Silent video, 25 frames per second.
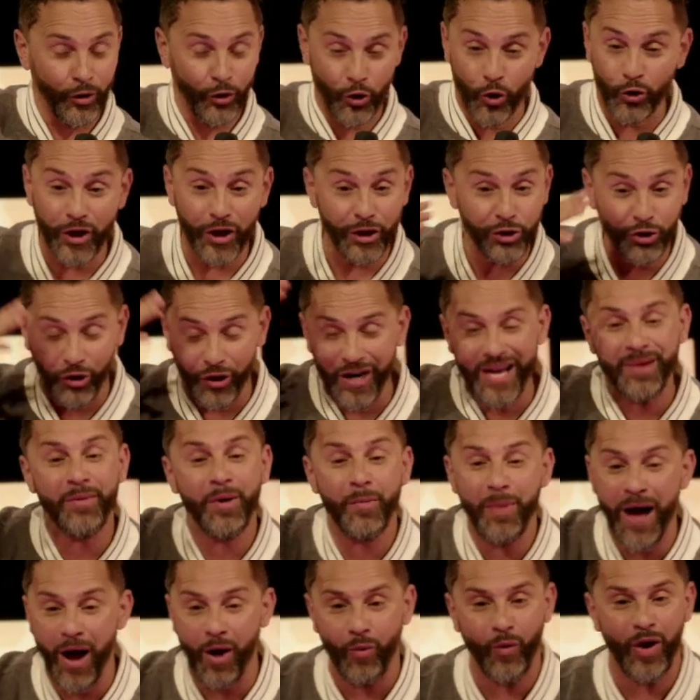You could dream
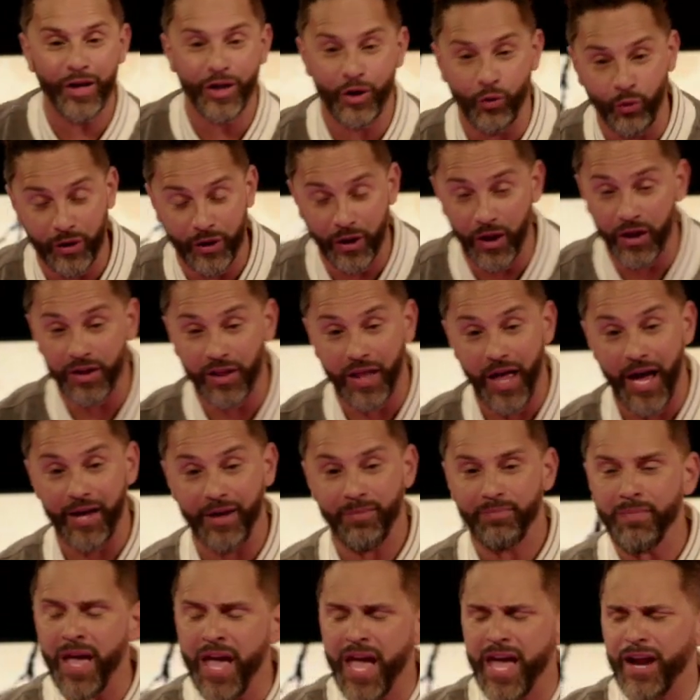about what you would look
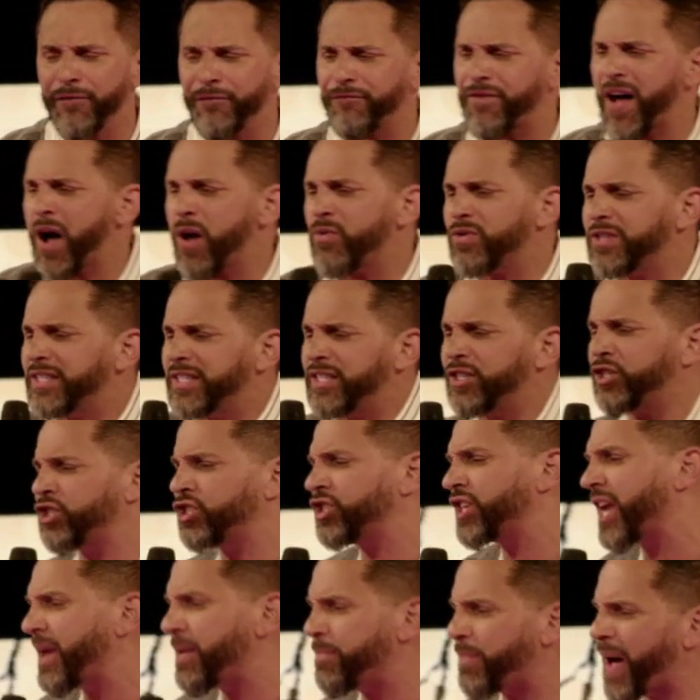like. Man, if I was in
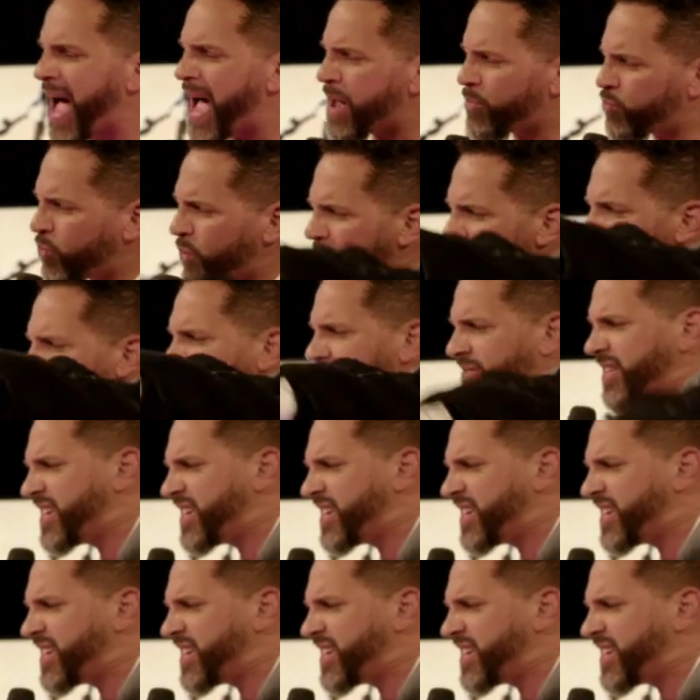shape, I'd wear